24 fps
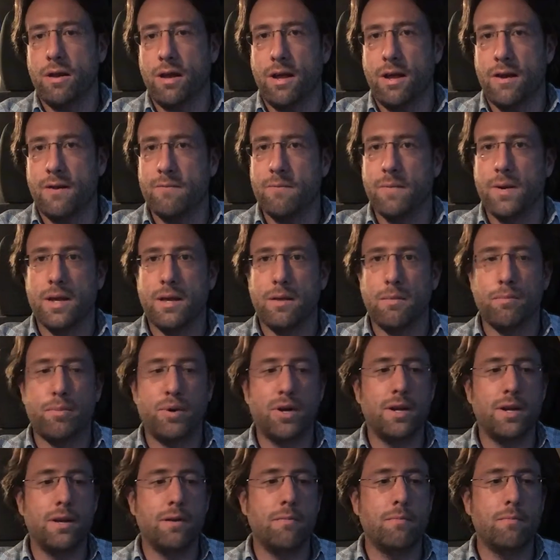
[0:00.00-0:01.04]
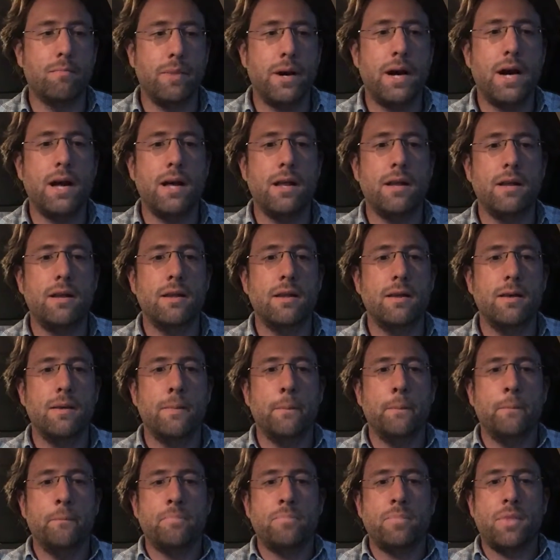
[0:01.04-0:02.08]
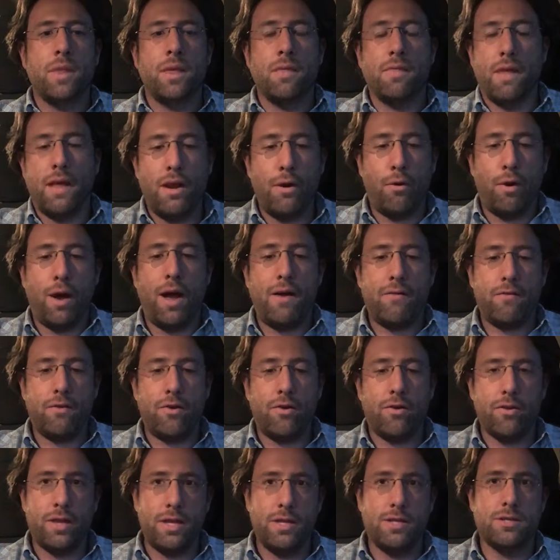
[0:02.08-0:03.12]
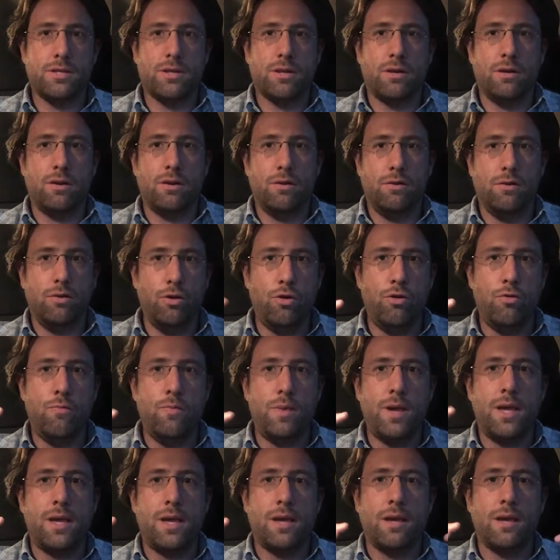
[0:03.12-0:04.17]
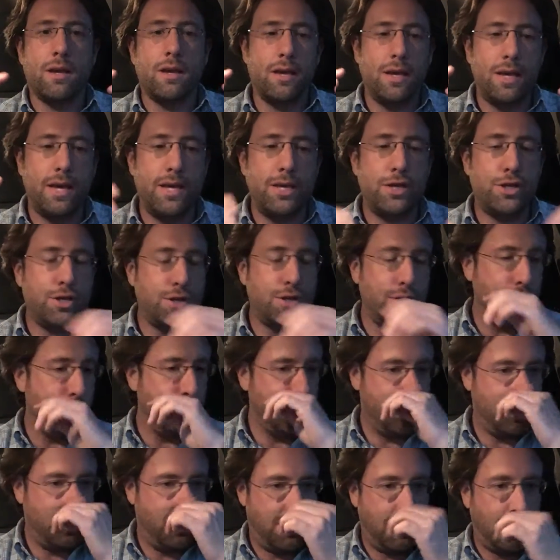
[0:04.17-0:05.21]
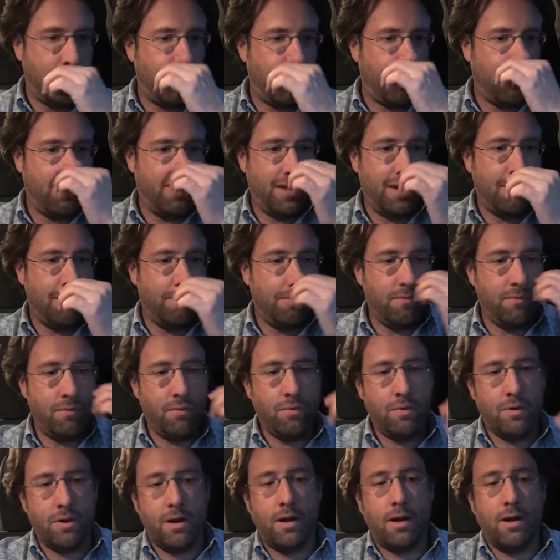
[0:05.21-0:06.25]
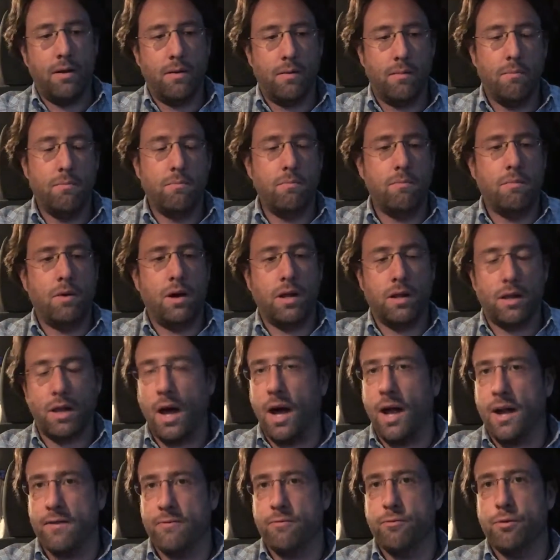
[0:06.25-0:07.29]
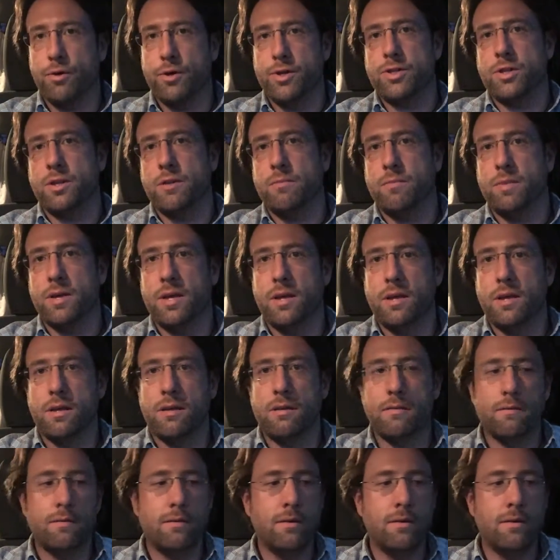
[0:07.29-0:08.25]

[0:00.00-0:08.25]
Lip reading: lot of money, but they don't have all these looming issues on them, a lot of which can be